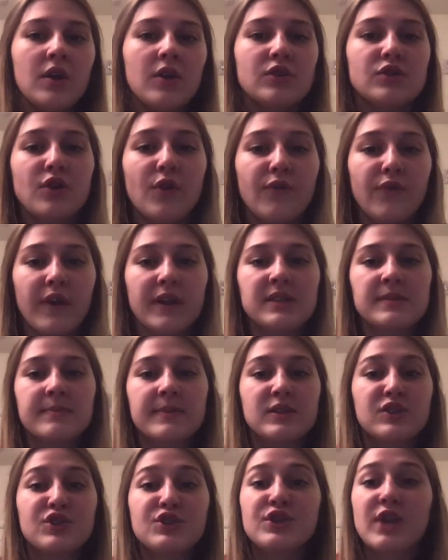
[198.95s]
So friends,
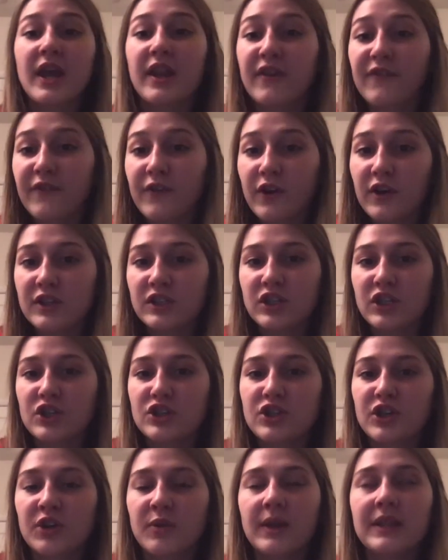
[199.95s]
Miss Jennifer is going to
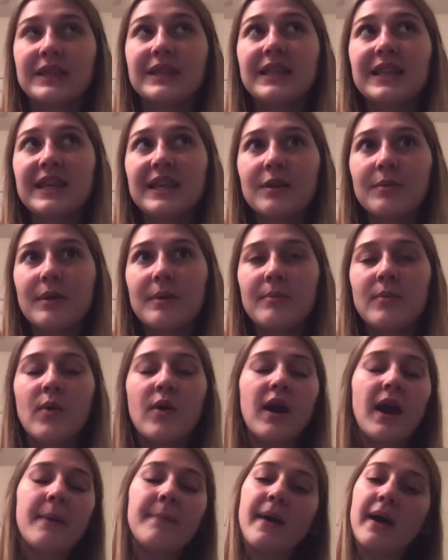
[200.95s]
show you a little bit
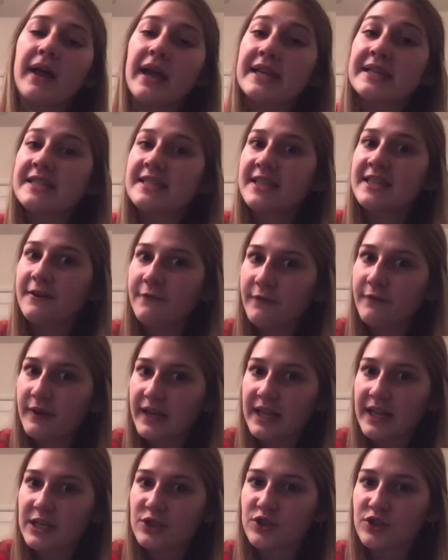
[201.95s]
more about a different
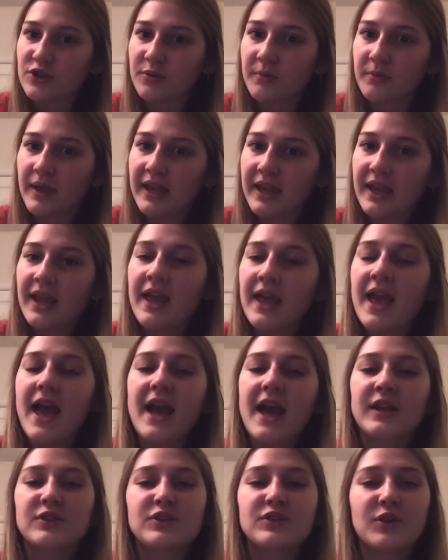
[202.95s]
instrument.
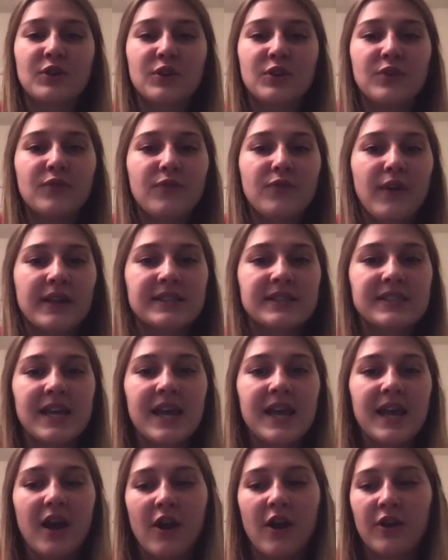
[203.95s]
And so you friends
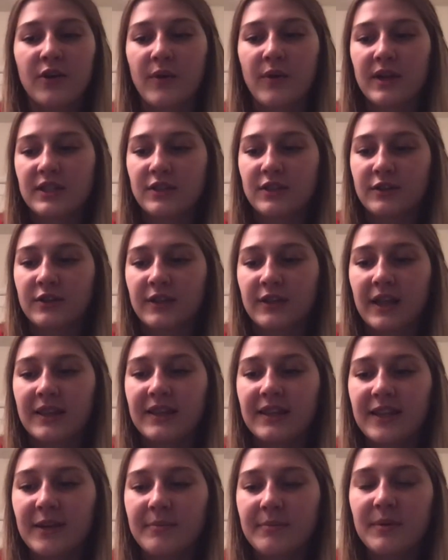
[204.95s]
are going to learn a
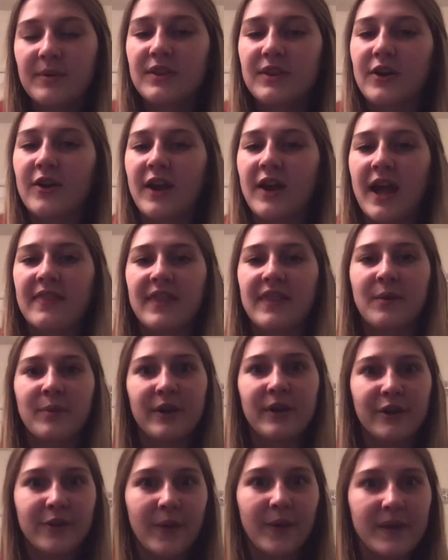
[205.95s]
little bit with her, and then
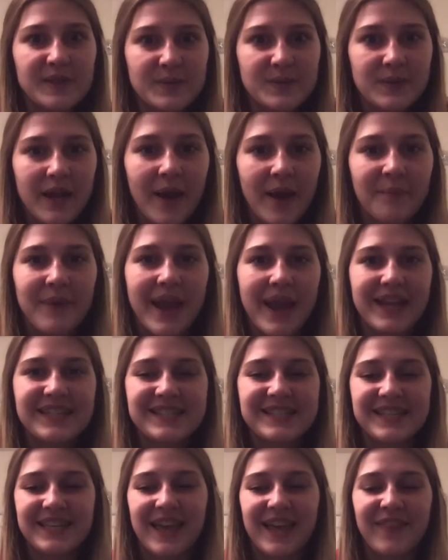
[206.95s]
we are going to come back
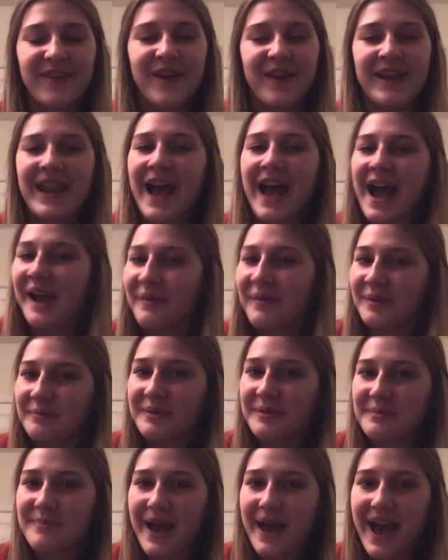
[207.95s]
together and I will
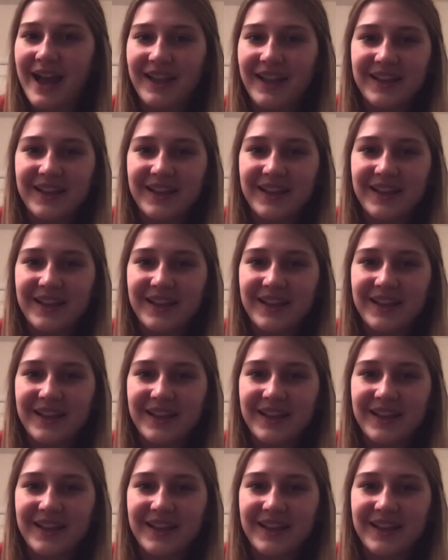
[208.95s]
be back.